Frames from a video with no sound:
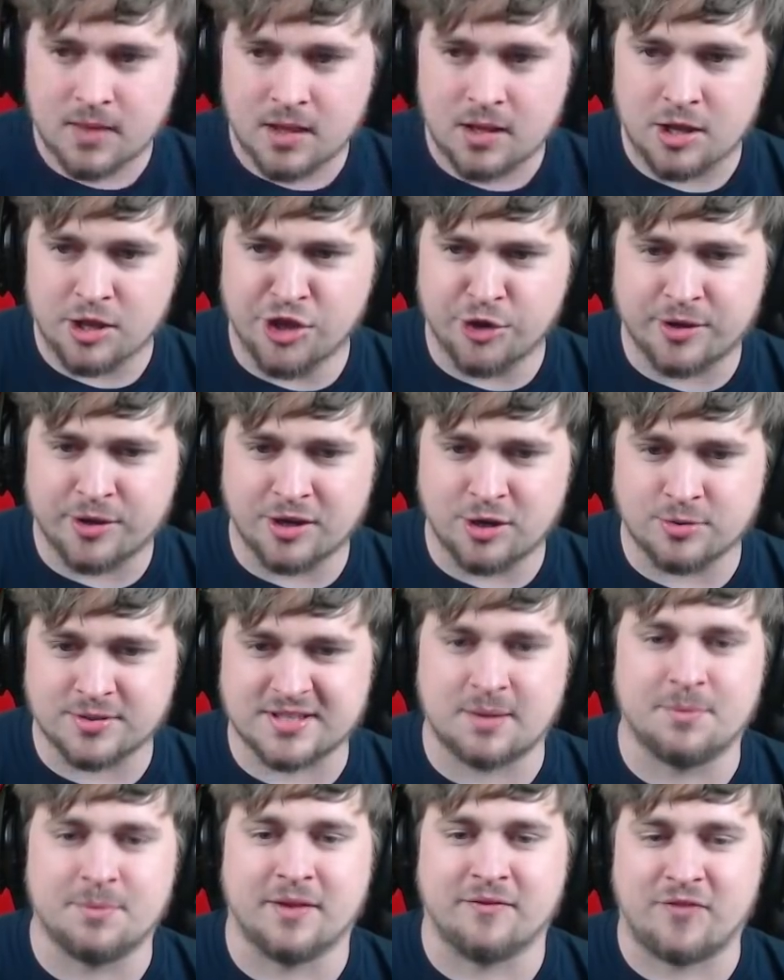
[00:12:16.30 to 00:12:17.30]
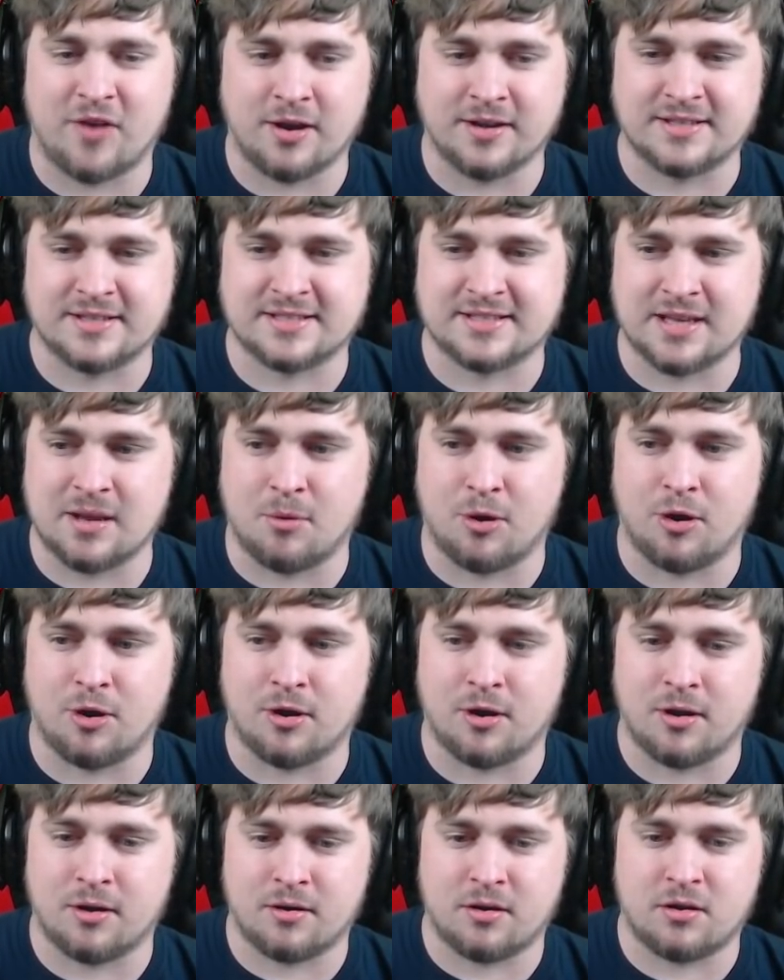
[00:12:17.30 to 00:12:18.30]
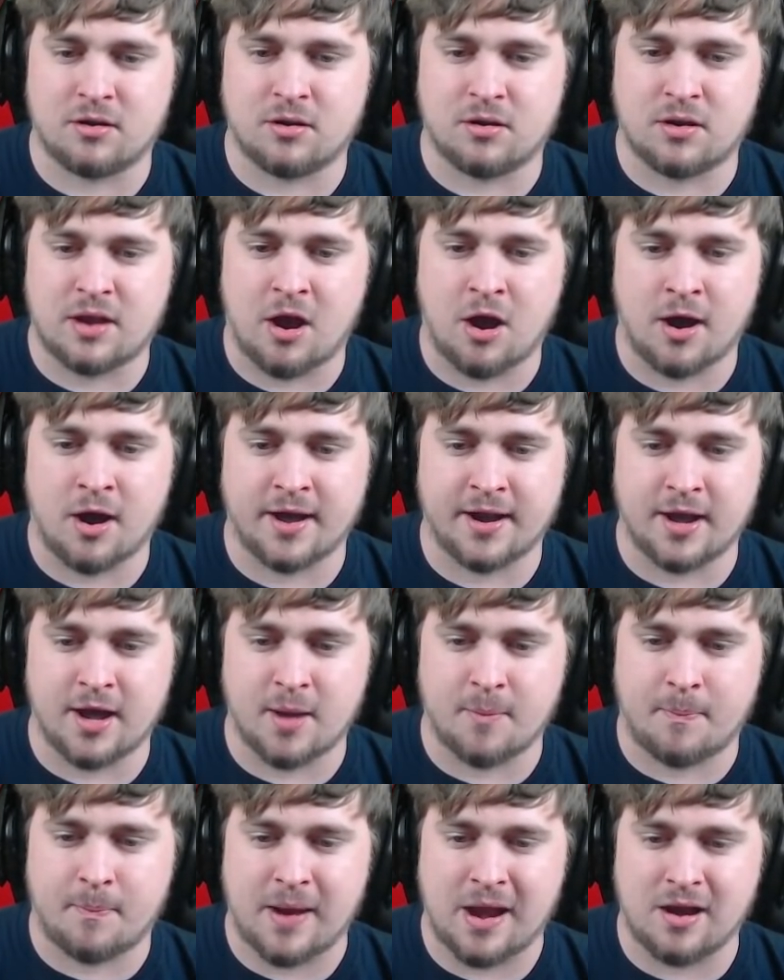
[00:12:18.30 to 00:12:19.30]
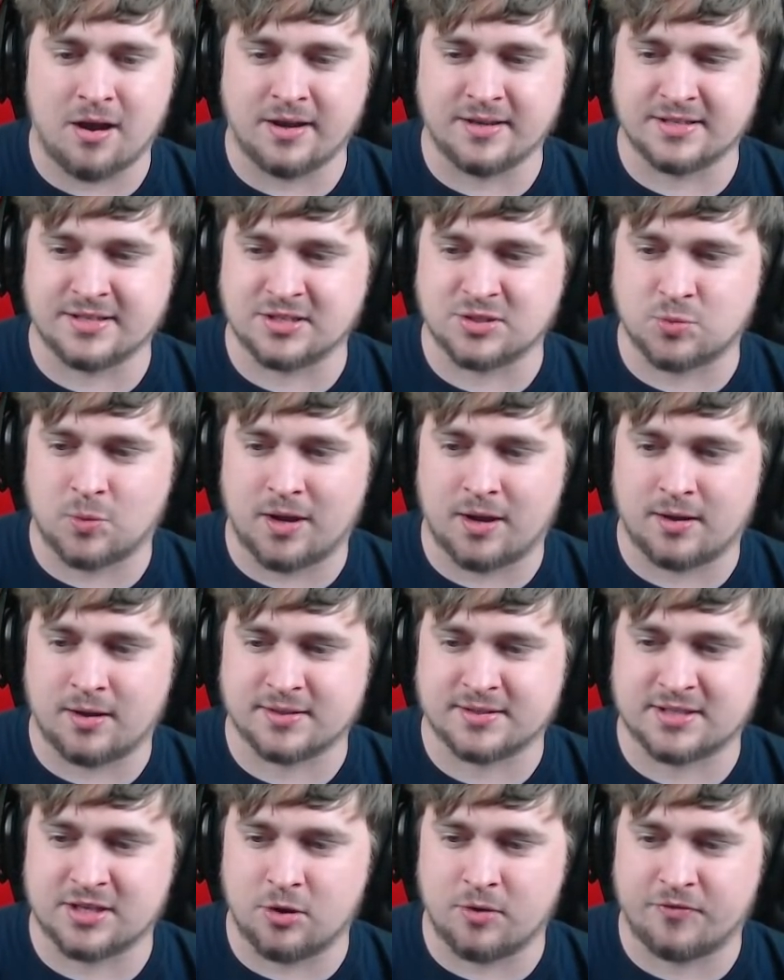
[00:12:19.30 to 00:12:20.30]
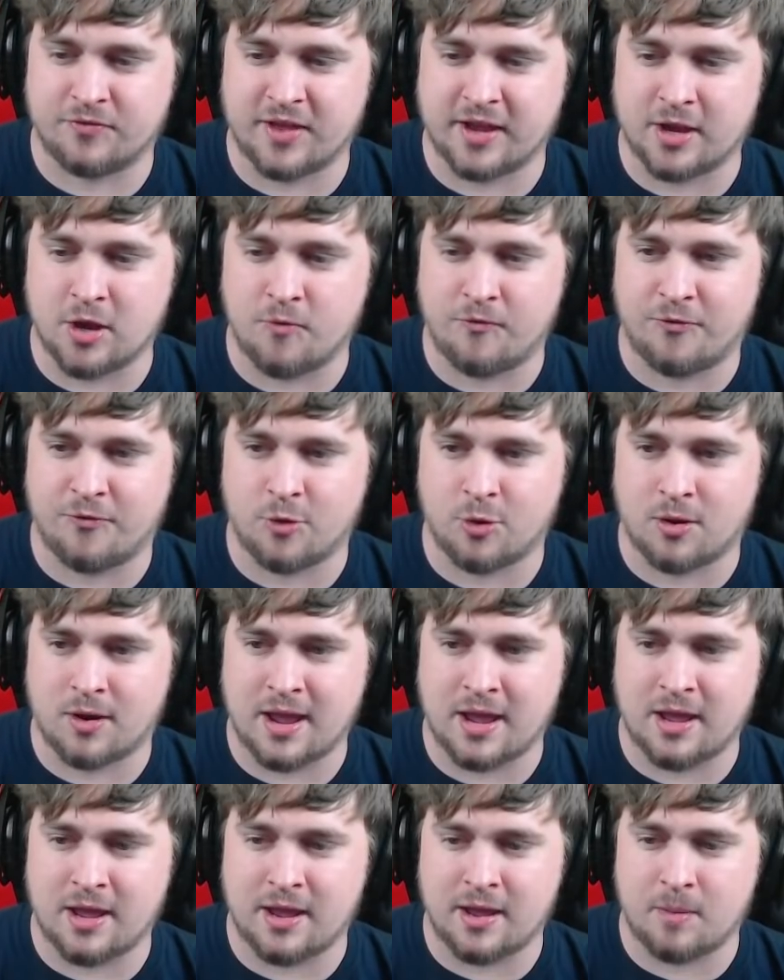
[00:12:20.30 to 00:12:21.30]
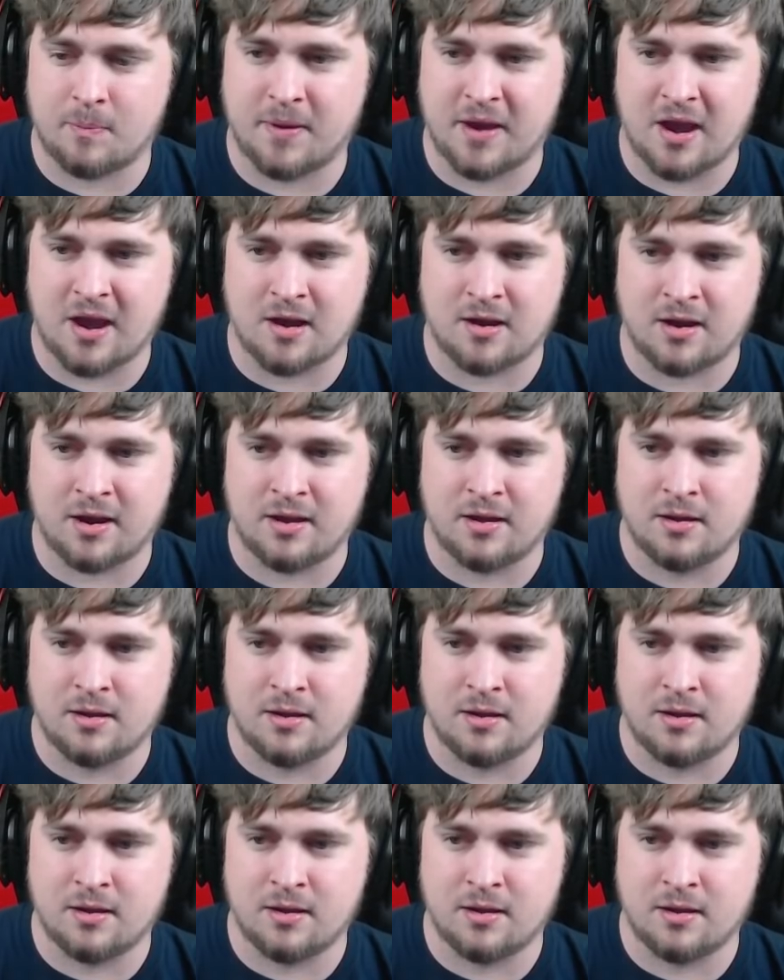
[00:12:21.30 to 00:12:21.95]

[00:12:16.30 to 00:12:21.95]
You can do something very similar on parries as well. So if they go for a parry,